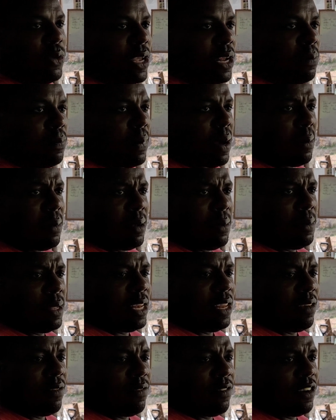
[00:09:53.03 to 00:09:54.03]
We'd probably
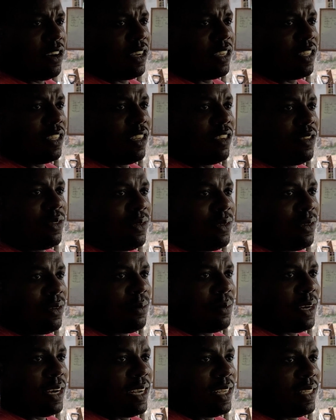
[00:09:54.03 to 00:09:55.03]
be the first, not
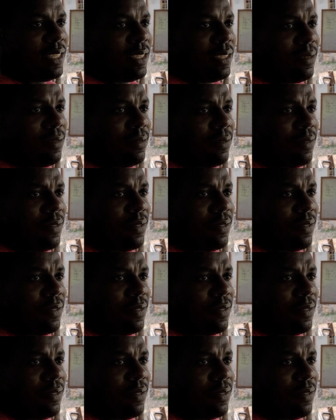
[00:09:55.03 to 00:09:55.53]
true, Morrison?